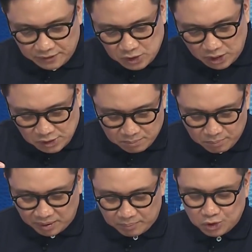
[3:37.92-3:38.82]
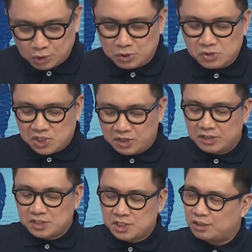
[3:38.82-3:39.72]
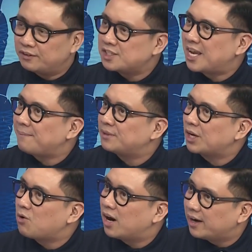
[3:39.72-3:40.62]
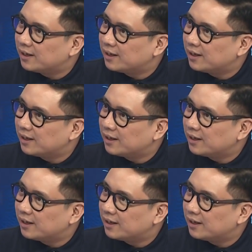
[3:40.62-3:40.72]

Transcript: in Jason Brickman. Do you see yourself in Sam Deguara?